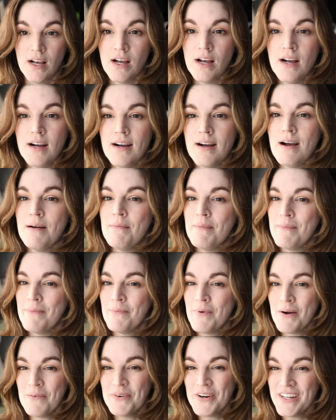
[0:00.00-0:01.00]
Um,
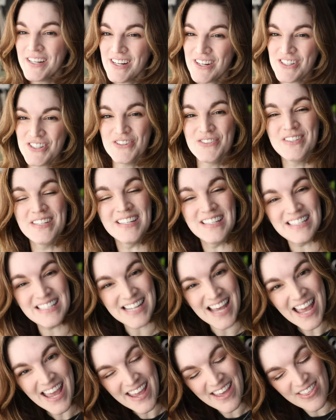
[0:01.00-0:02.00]
what we're gonna do
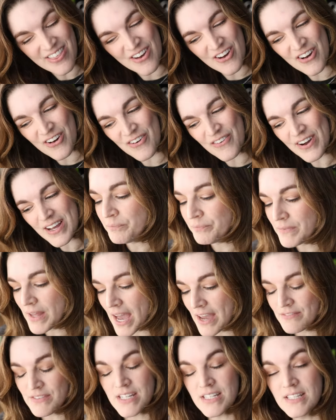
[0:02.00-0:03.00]
today though,
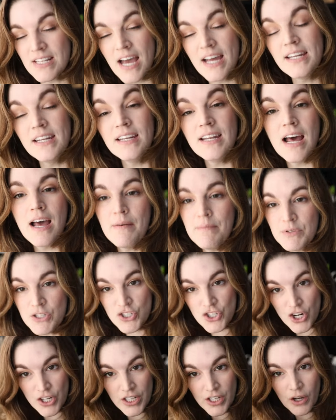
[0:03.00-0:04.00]
I've decided I'm
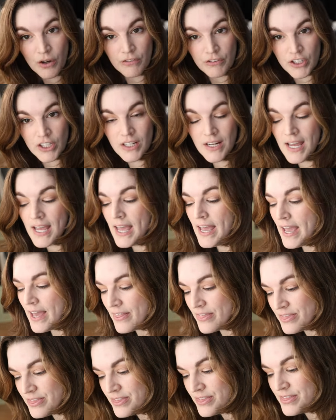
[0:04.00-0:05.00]
starting over
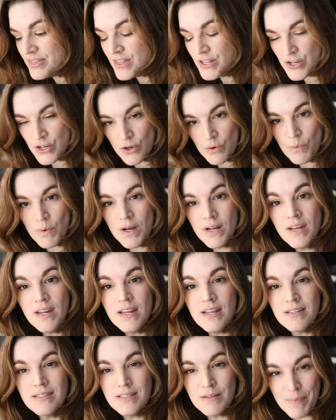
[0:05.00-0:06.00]
and the new one
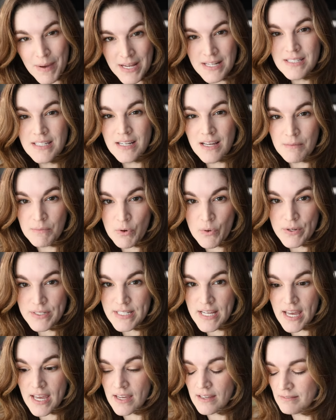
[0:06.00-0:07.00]
is the painting I'm going
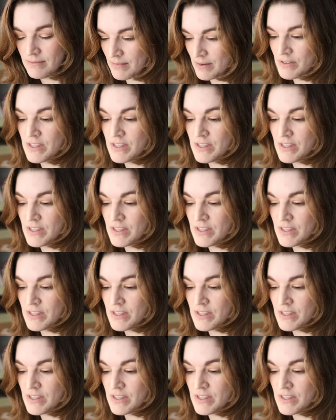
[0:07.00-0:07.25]
to hang.